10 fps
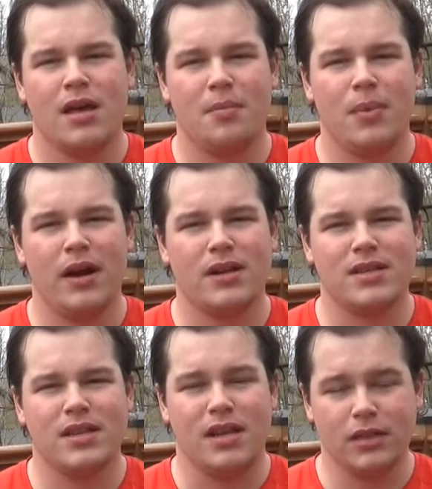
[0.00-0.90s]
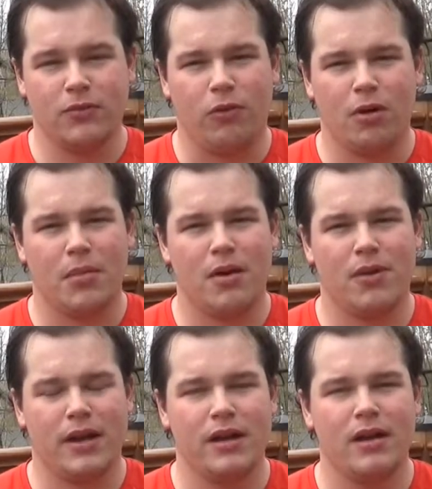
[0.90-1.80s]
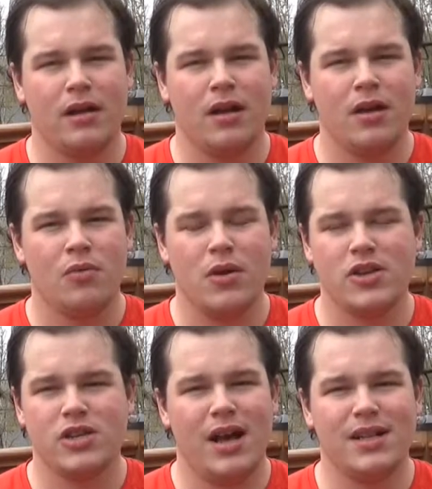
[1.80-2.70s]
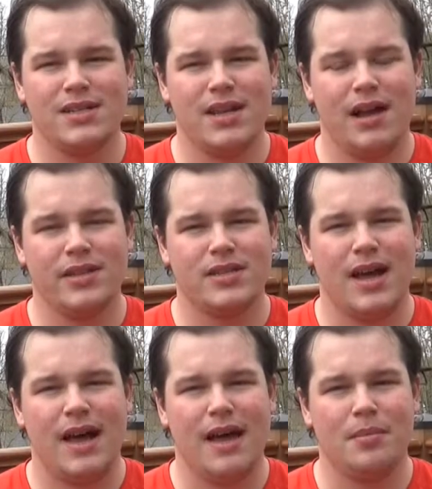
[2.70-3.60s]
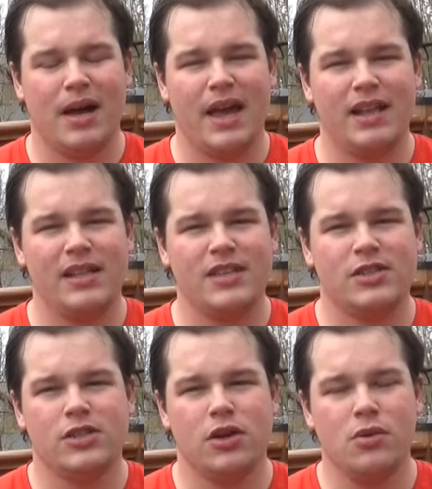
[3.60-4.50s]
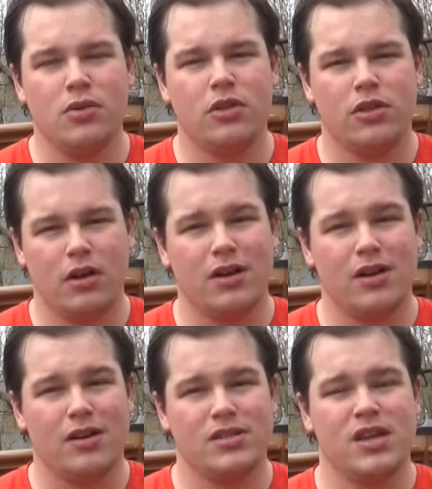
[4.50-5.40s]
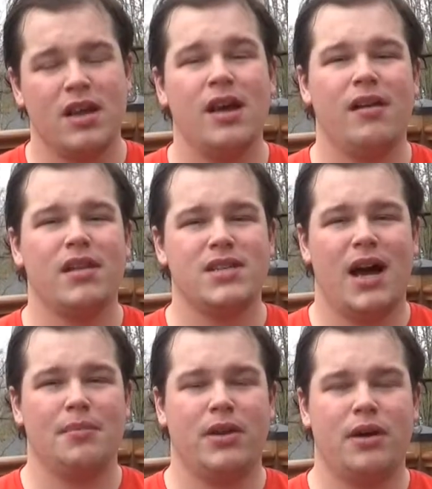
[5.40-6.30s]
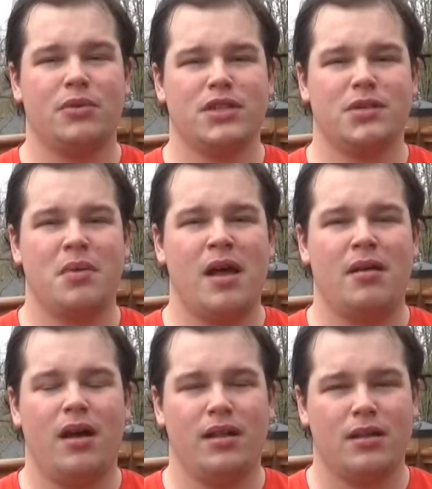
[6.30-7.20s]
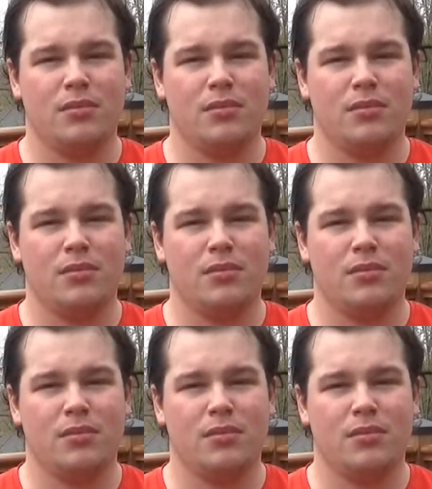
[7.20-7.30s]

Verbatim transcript: compared to this format right here, which cuts down the time by at least two thirds of the time that I would have spent on the